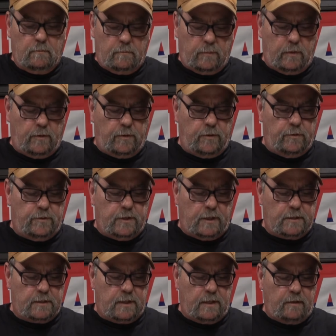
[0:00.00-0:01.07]
Put our two
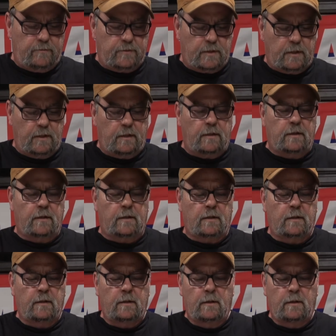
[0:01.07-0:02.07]
chassis halves together.